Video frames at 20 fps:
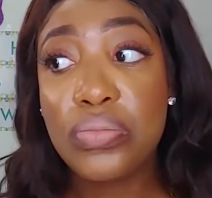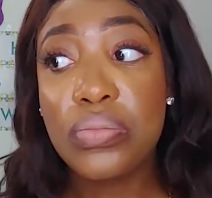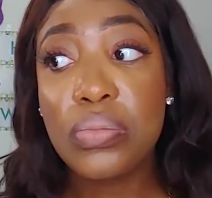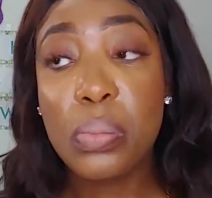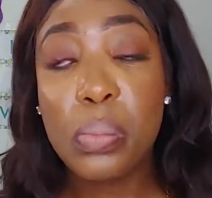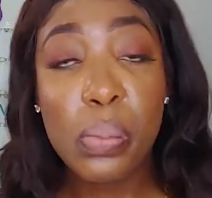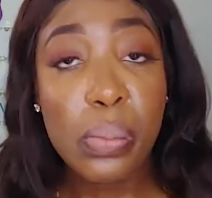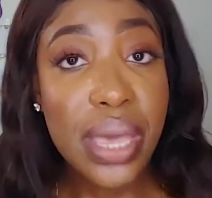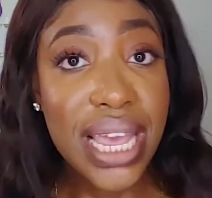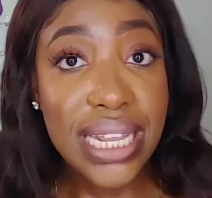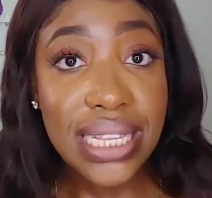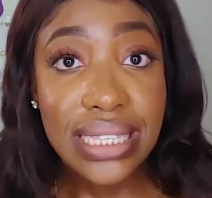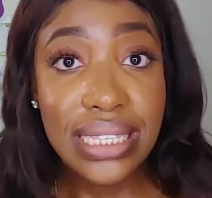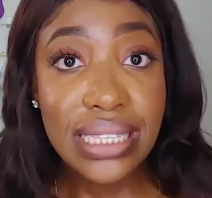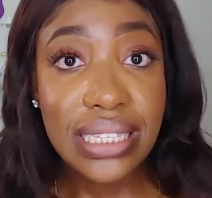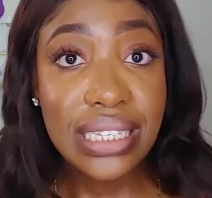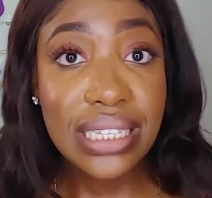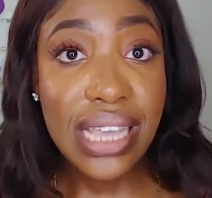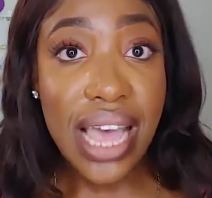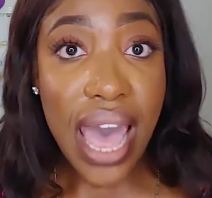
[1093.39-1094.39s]

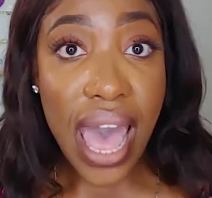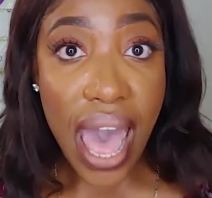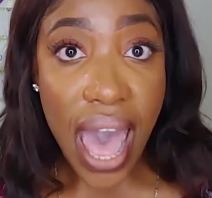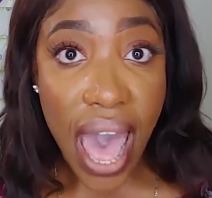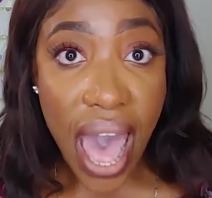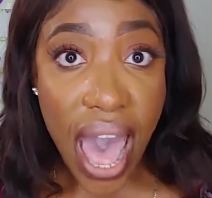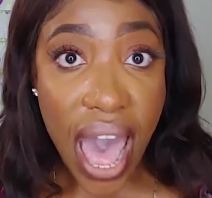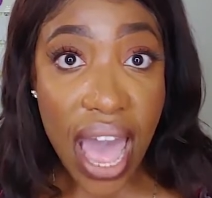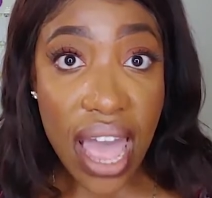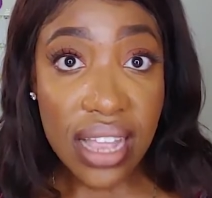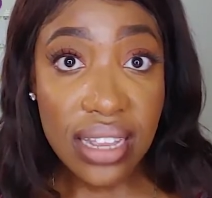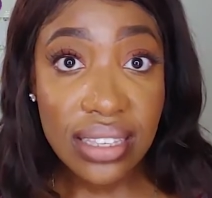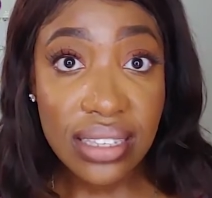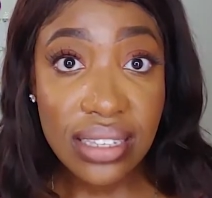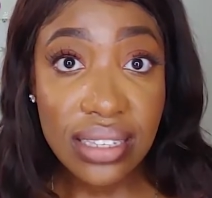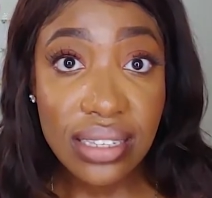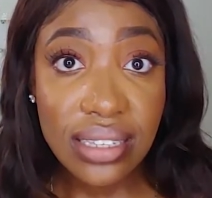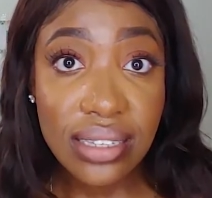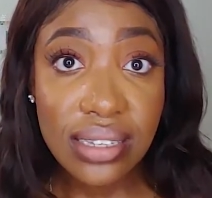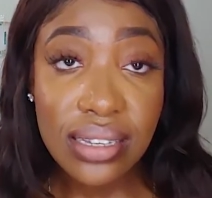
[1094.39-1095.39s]
Mitts,
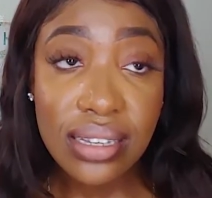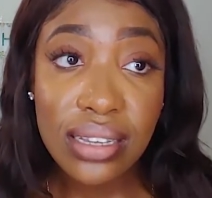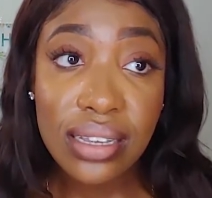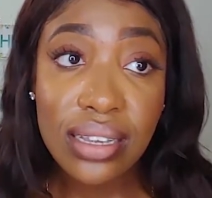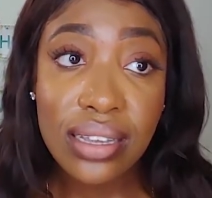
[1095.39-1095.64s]
hats.